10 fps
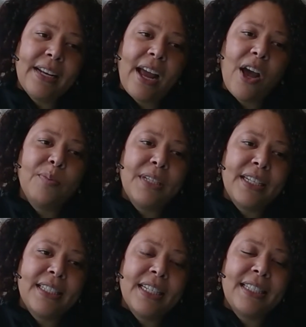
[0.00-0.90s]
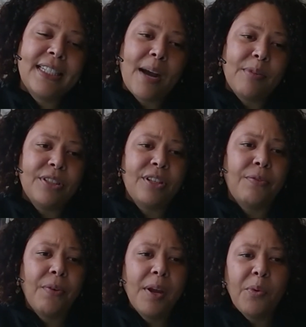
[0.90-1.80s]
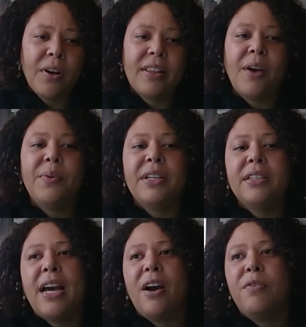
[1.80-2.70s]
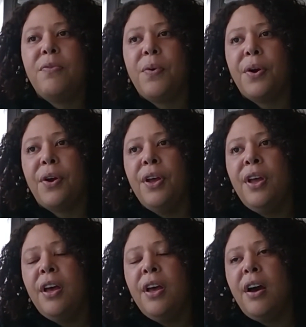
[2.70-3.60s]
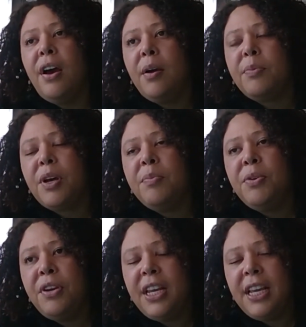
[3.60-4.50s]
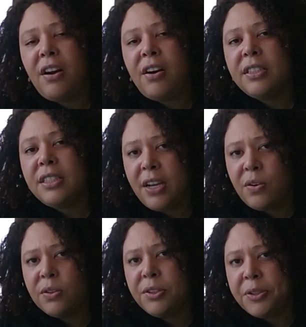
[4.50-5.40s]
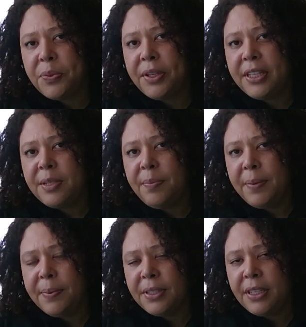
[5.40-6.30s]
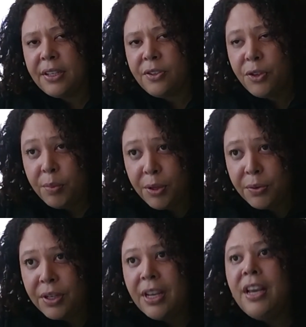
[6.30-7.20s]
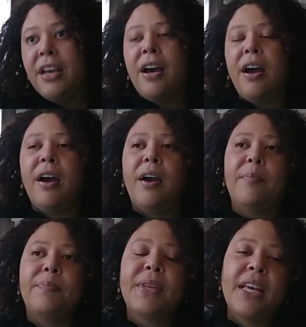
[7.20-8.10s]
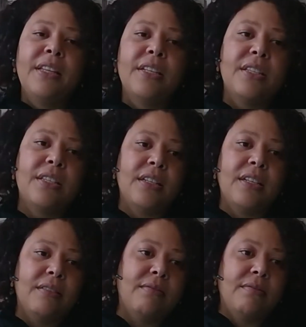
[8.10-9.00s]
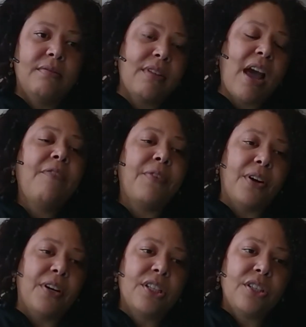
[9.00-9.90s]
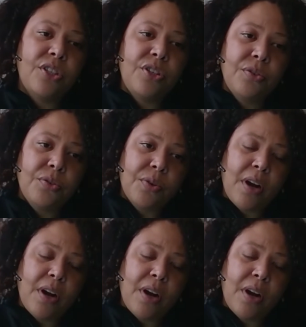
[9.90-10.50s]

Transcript: helped us establish a framework that would allow for community and all stakeholders really to be able to contribute in this effort to